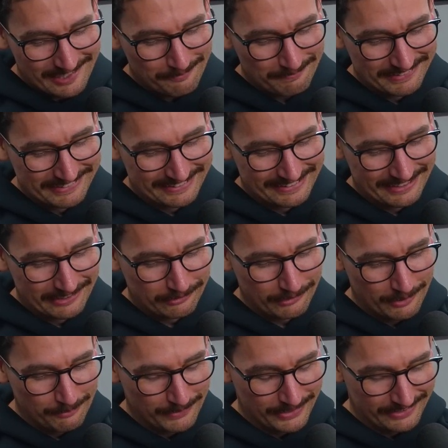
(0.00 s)
jump into this
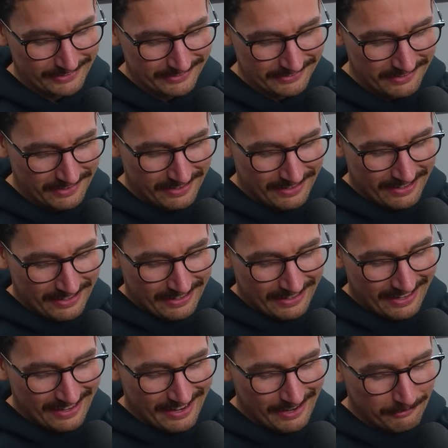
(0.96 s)
one because
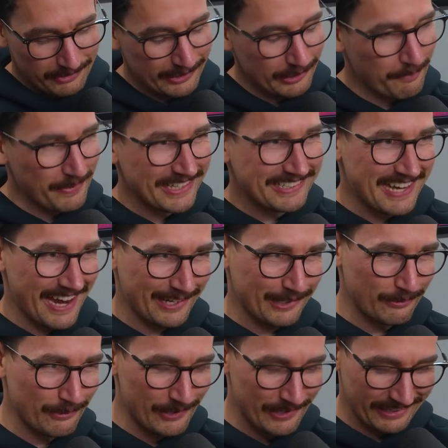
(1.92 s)
we got the big
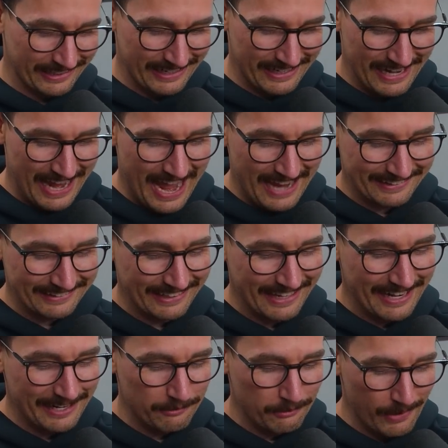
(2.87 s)
Tex Walker,
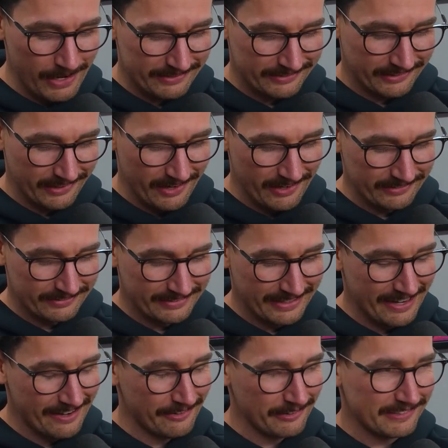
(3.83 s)
Adelaide West Coast
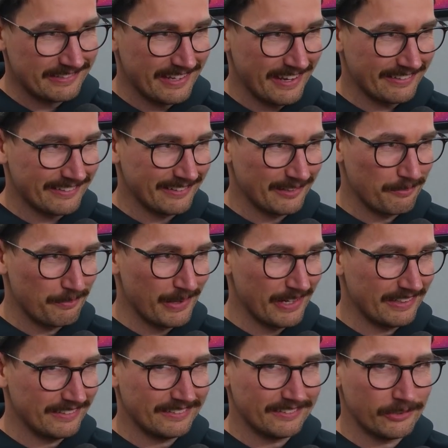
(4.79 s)
now is Tex's
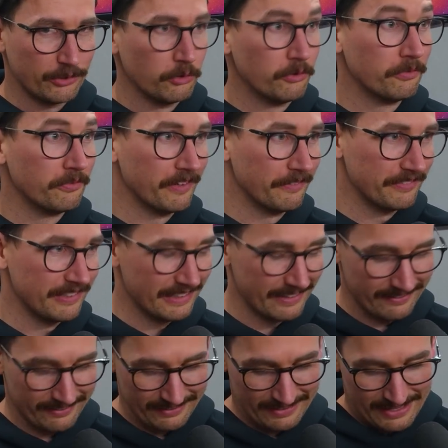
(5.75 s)
big
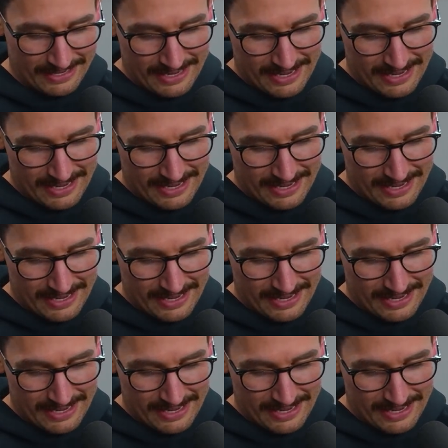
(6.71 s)
250th.